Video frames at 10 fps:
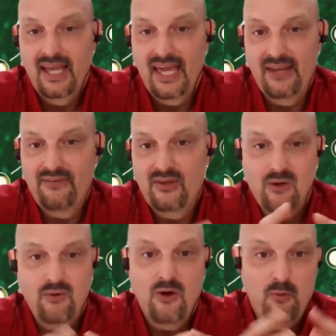And if you
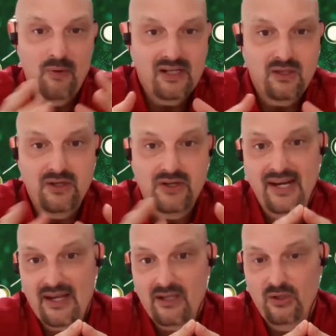don't know where to look or
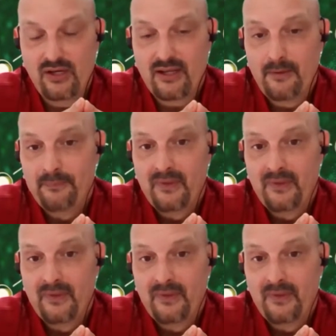how to look,